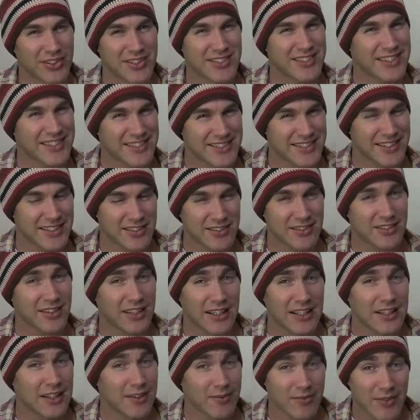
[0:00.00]
It's, it,
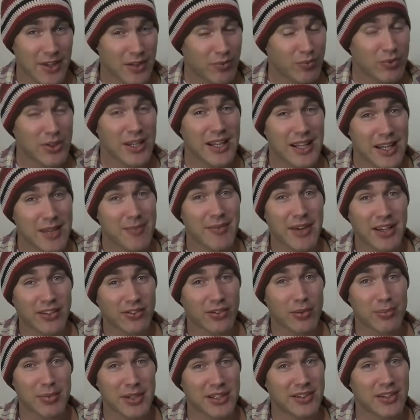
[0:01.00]
it really
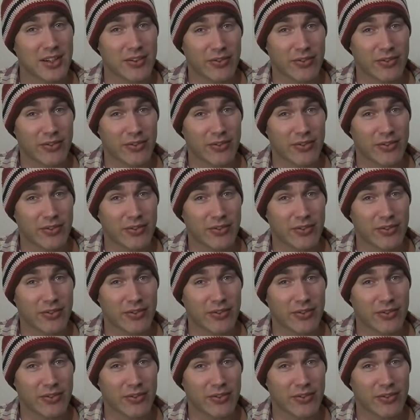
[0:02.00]
makes a big